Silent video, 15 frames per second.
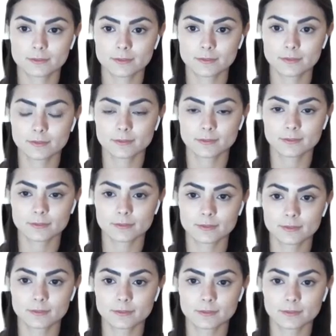
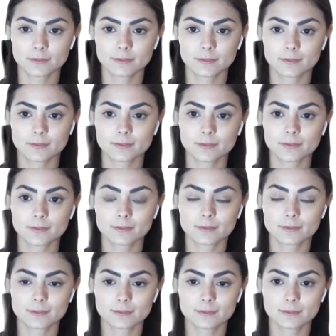
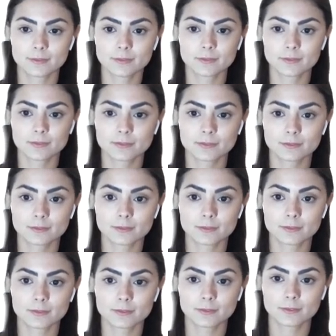
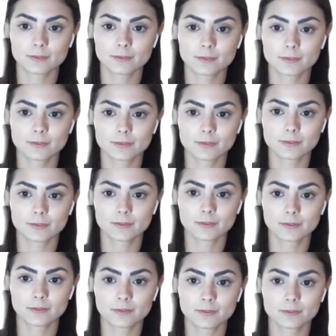
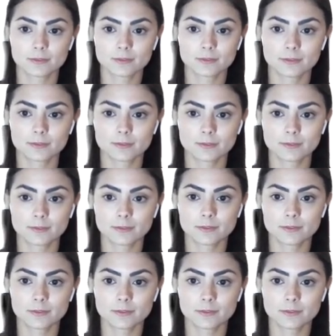This person isn't speaking.